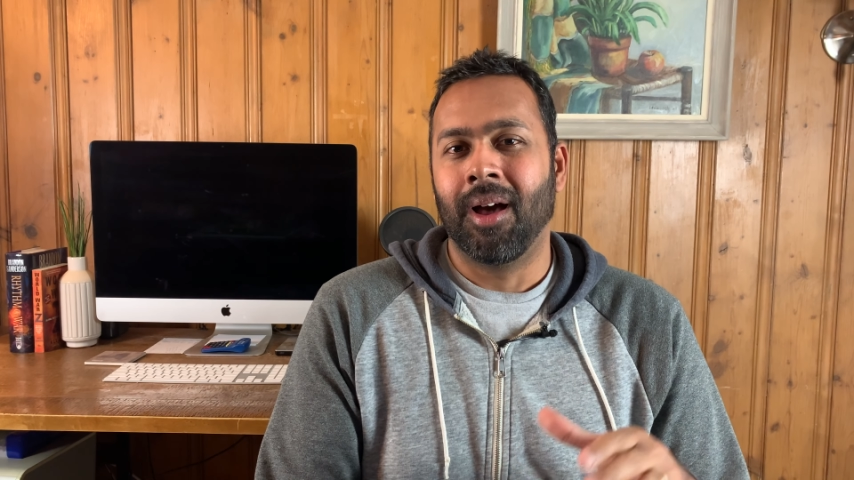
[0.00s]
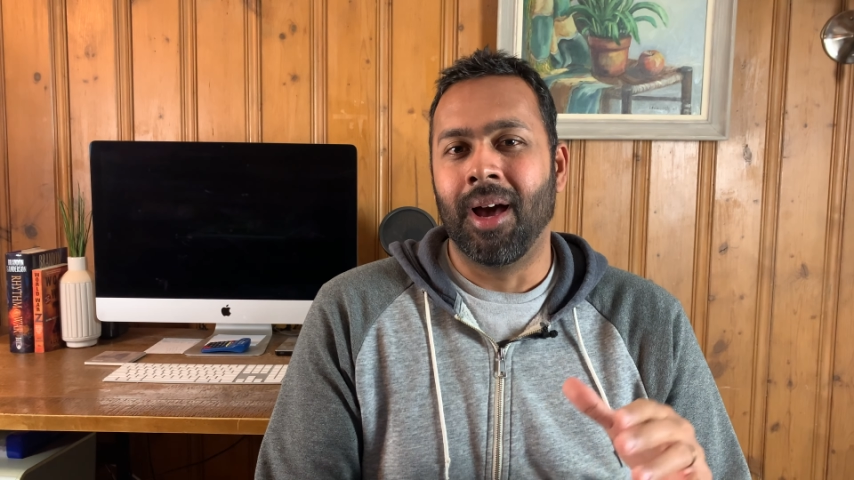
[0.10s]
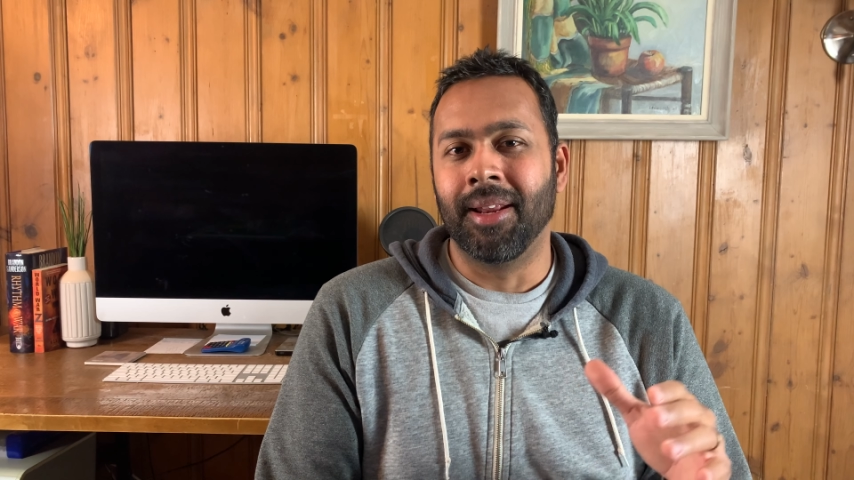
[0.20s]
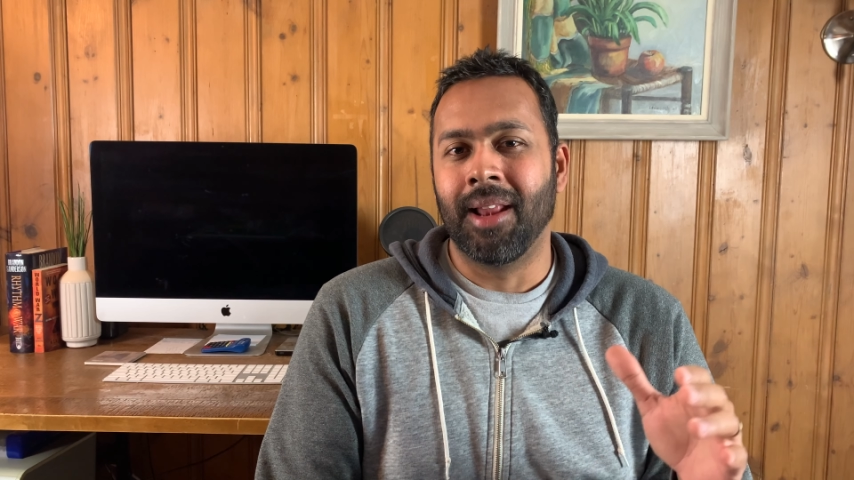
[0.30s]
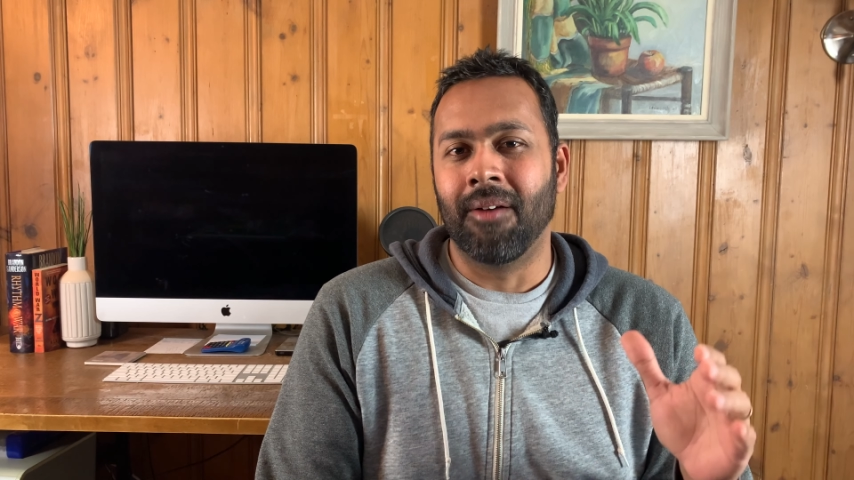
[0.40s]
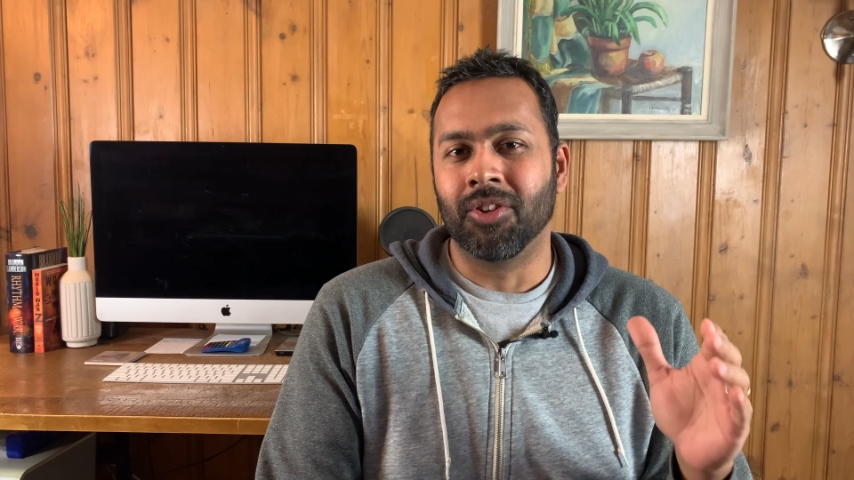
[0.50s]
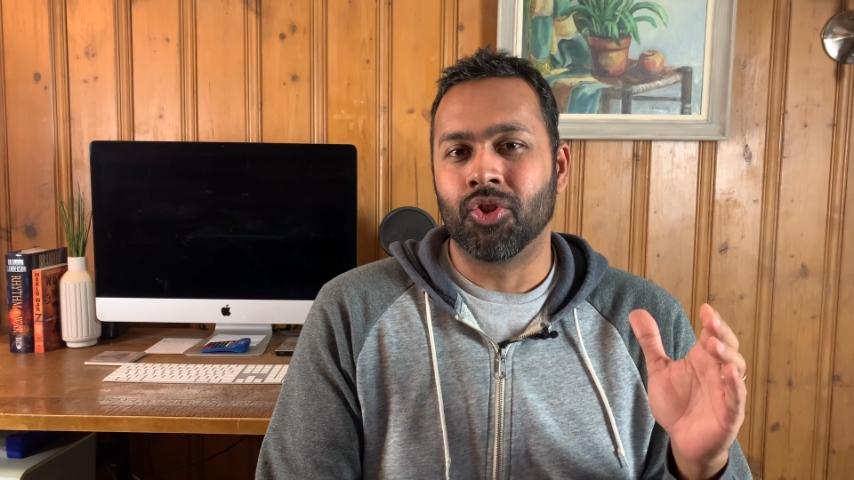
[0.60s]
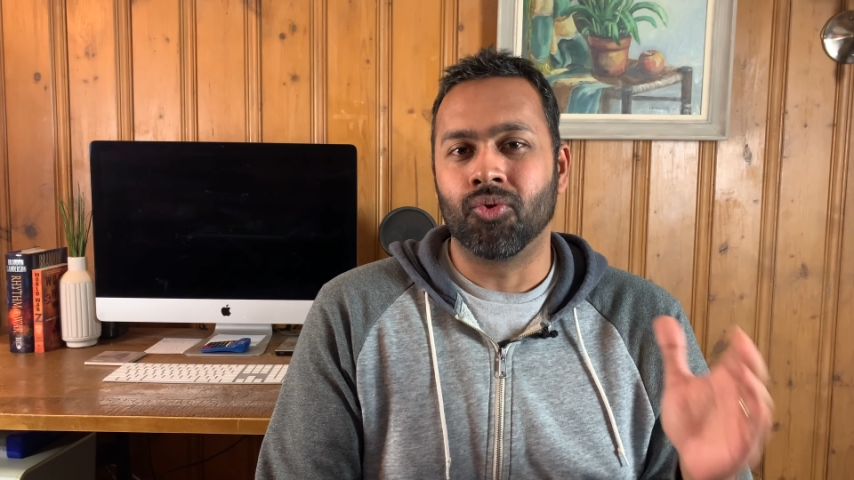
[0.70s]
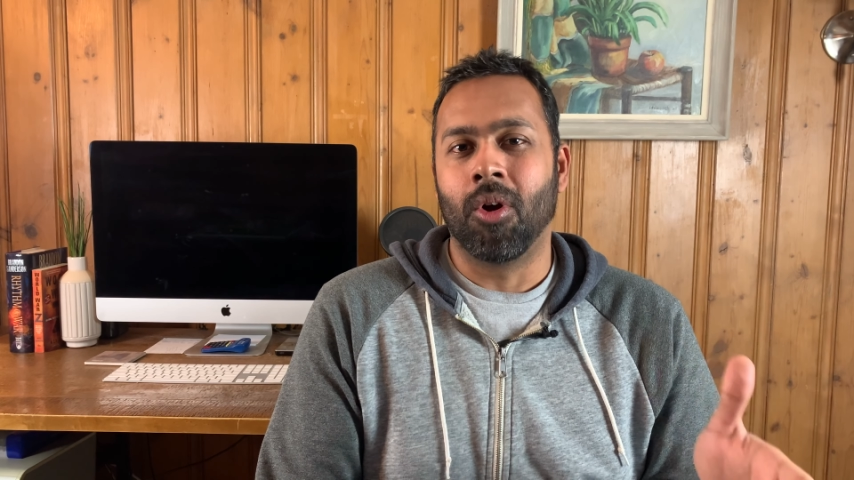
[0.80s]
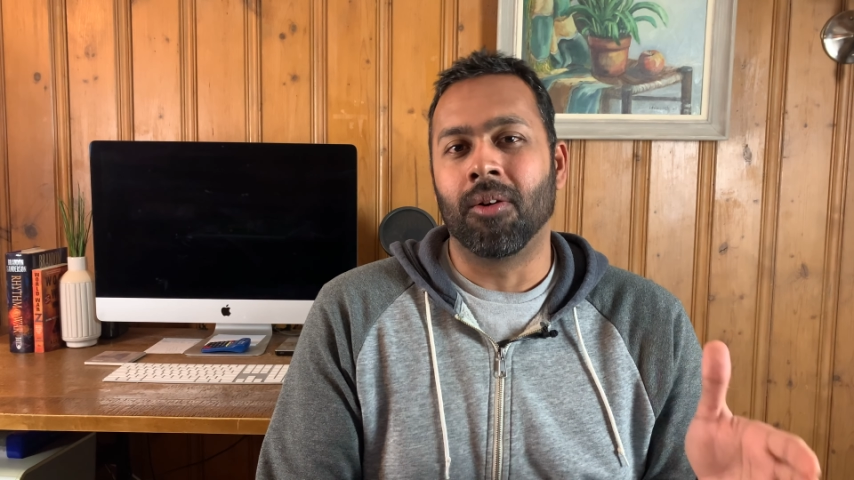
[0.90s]
I didn't have a
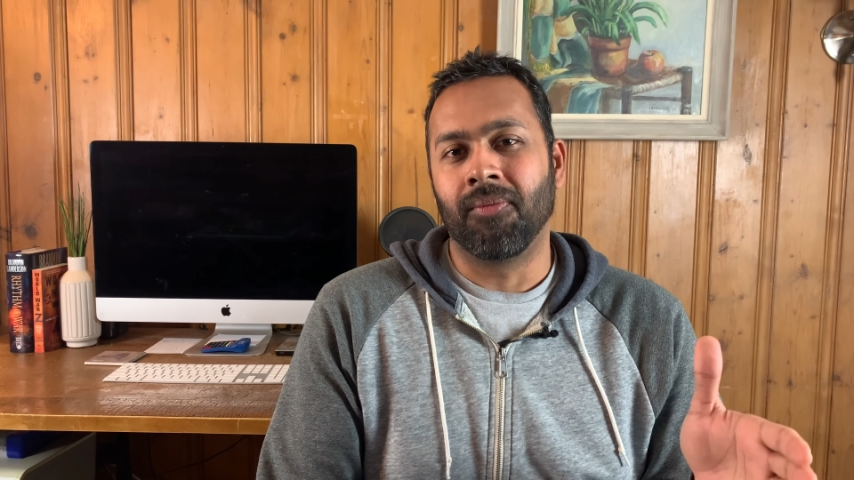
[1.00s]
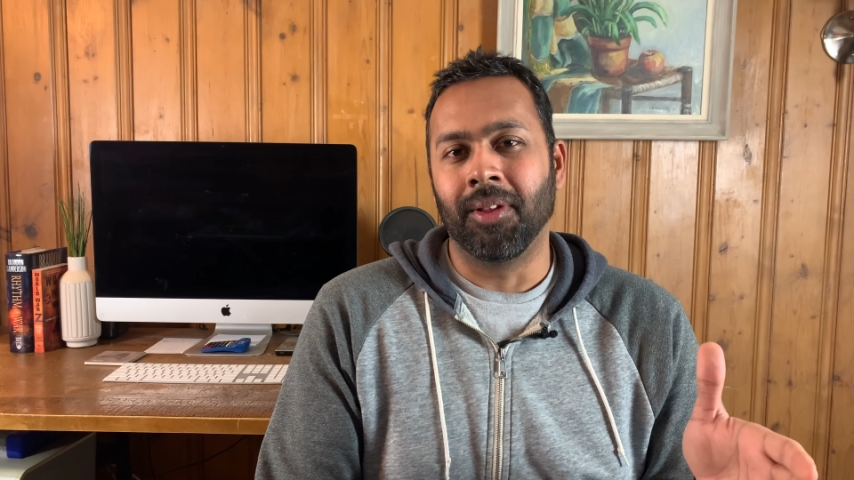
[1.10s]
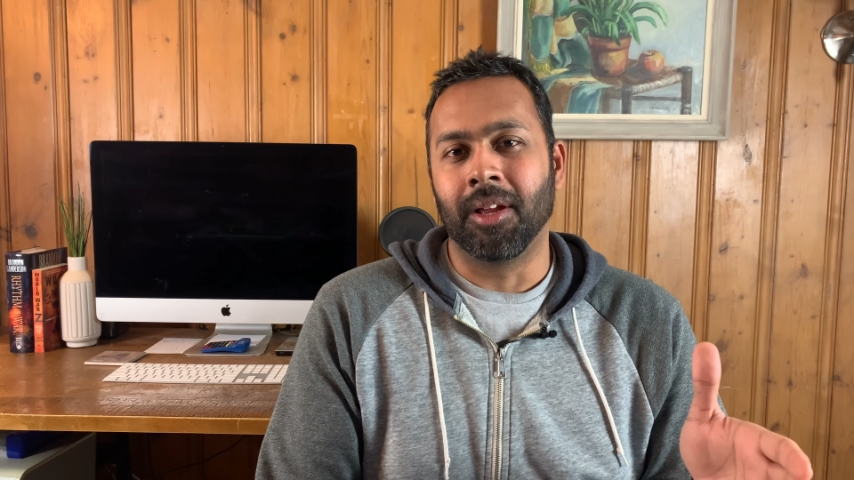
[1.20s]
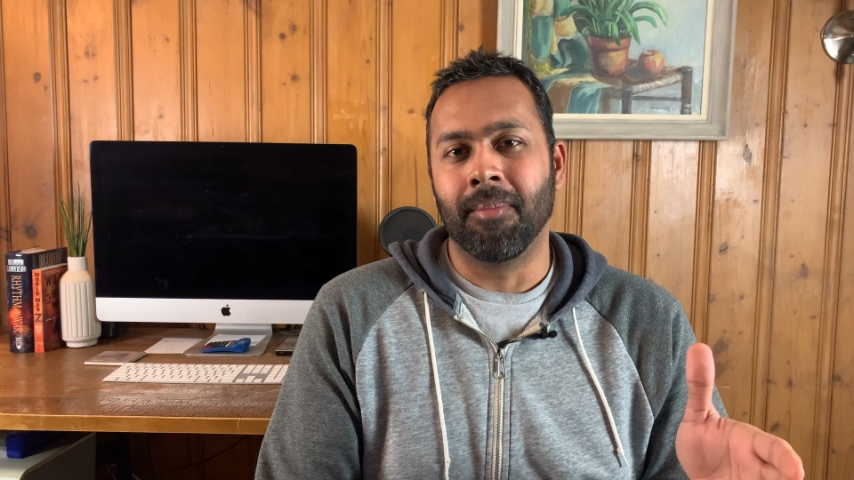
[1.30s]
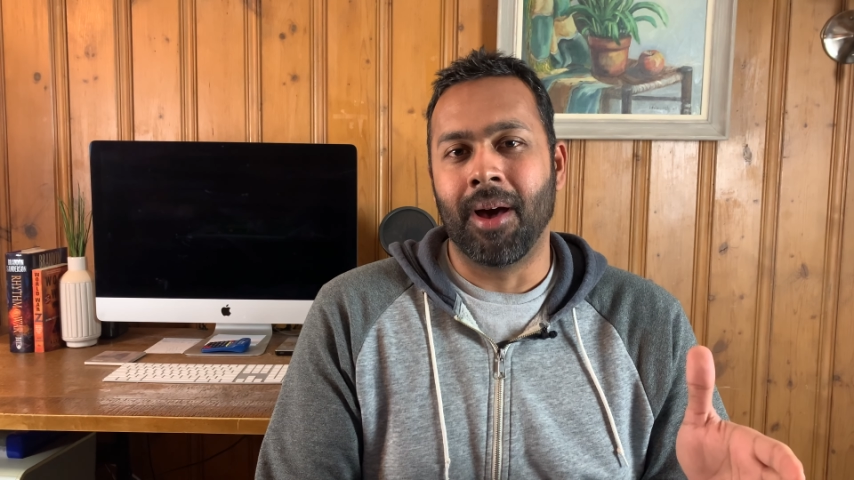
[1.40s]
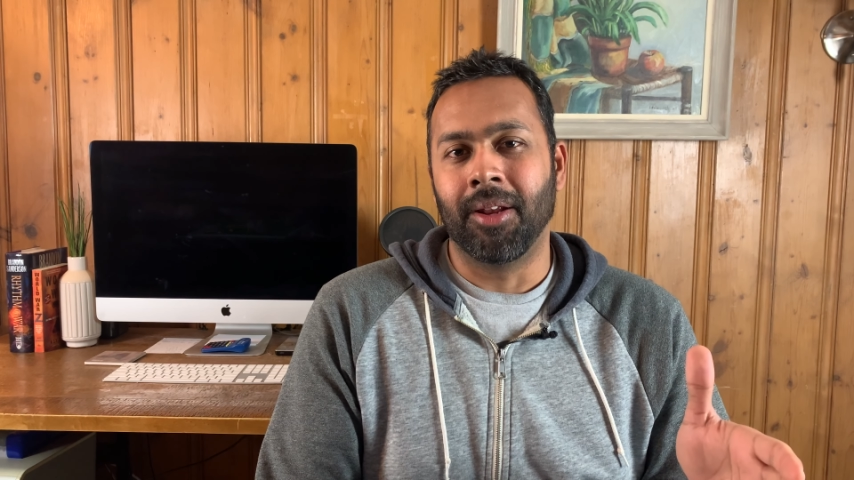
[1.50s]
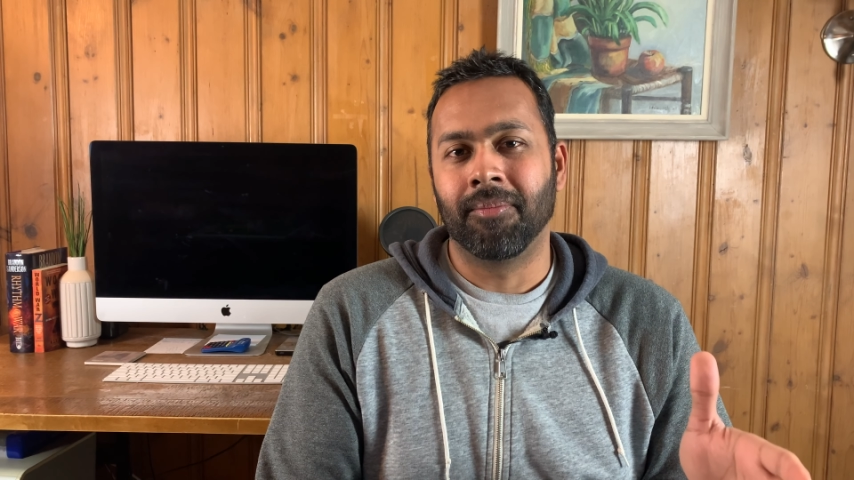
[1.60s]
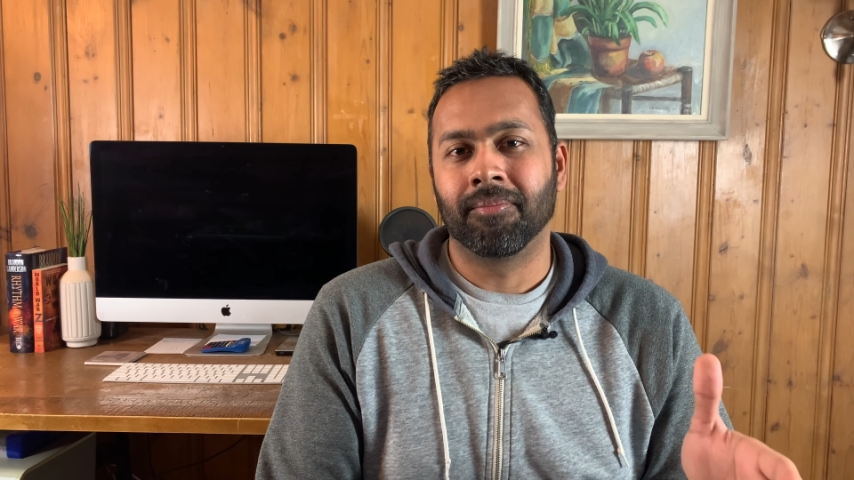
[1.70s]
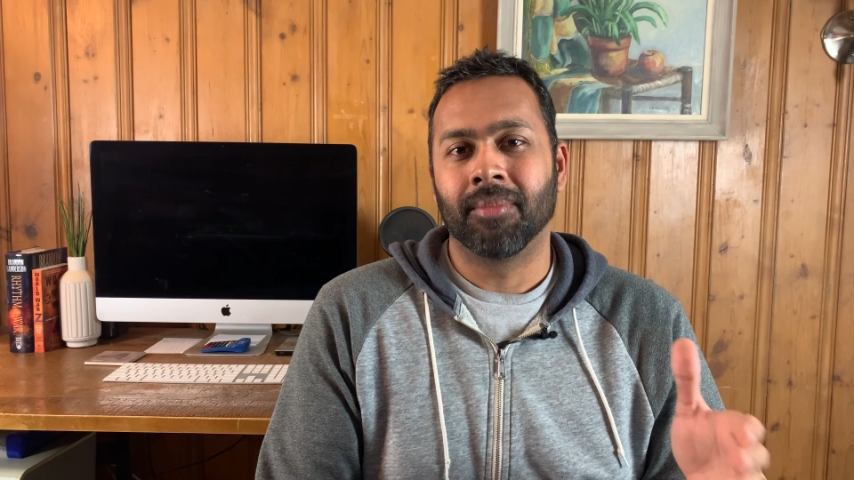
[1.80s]
strong feeling about it.